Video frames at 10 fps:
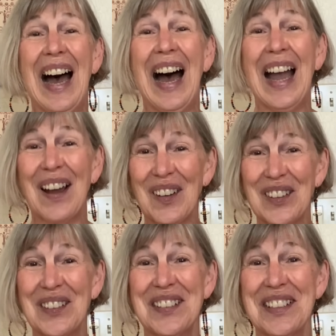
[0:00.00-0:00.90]
I
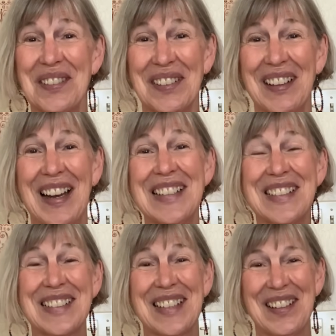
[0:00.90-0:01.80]
also just realized
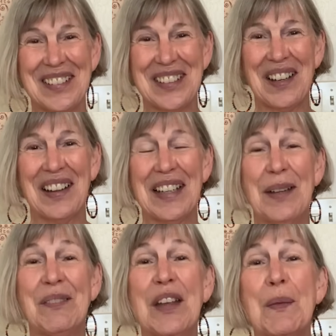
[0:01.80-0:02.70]
as I was talking
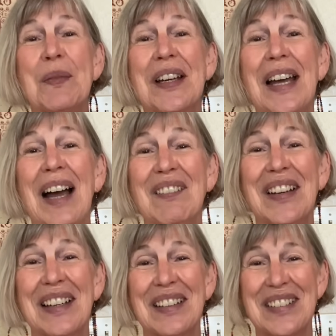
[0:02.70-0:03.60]
that I'm
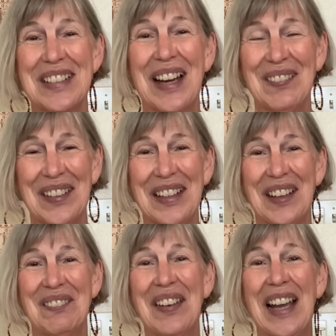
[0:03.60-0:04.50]
going to stop and
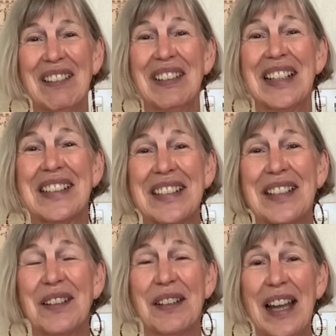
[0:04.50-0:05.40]
come back because I
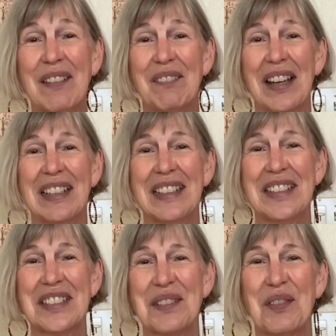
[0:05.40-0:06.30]
don't have my
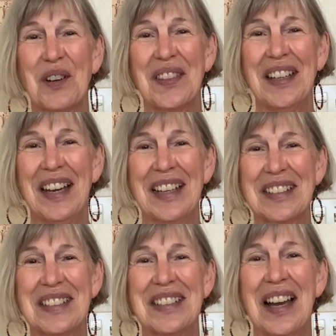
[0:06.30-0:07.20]
list for the
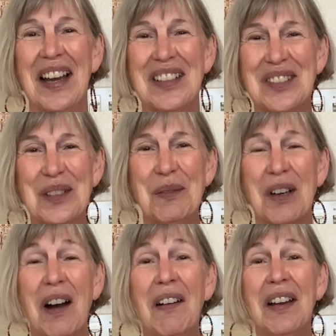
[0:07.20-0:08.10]
next Zoom
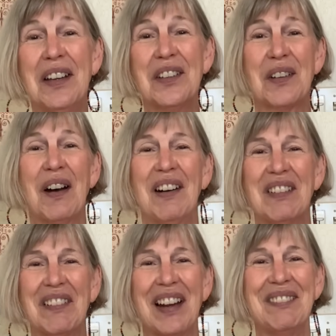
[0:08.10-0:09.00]
call. So I'll be
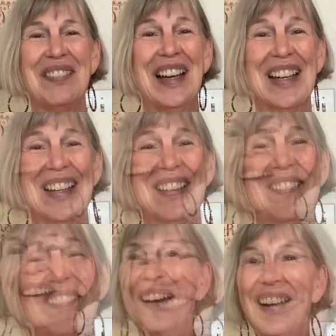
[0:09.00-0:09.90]
right back.
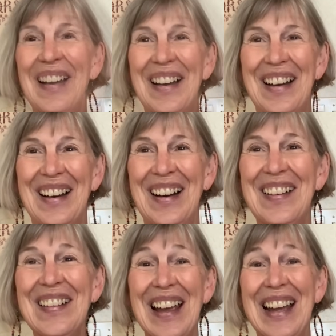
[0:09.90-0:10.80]

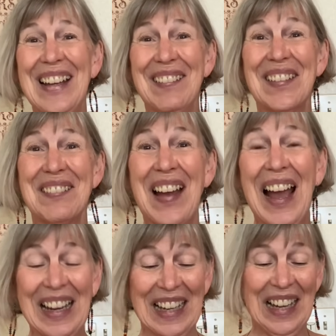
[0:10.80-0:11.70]
Okay, we're
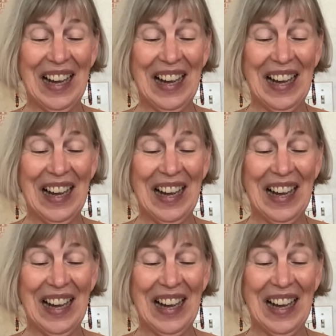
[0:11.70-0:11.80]
back.